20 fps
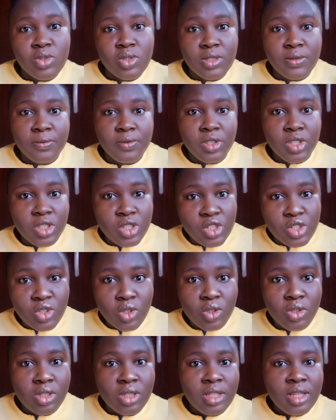
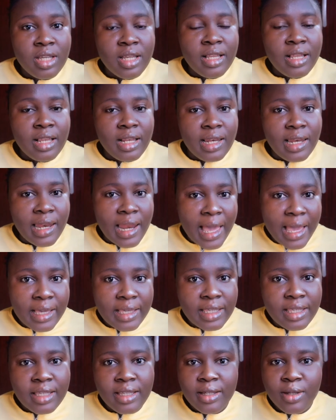notification,
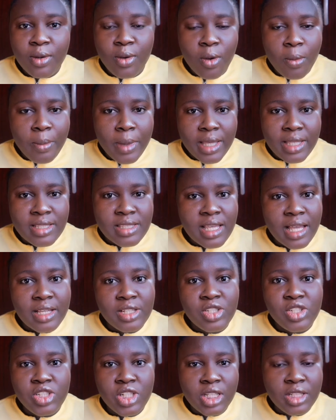like, comment and
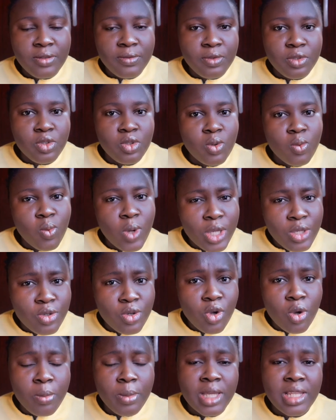share the video. When you
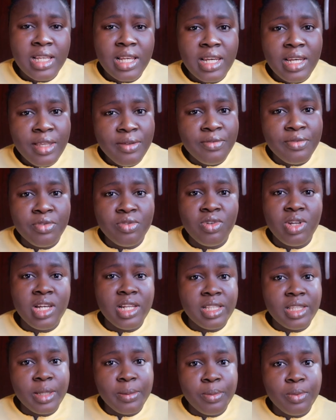comment, leave
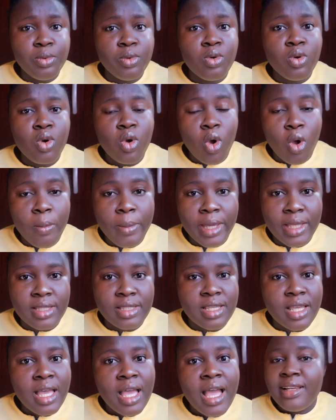relatable
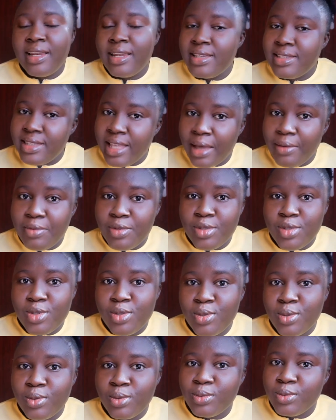comments. Let's dive
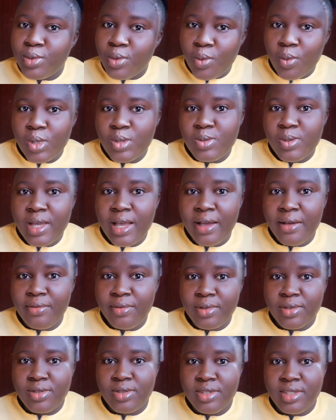into what we have
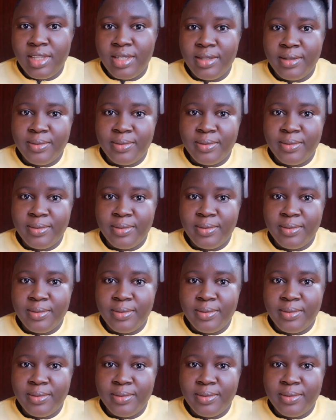for today.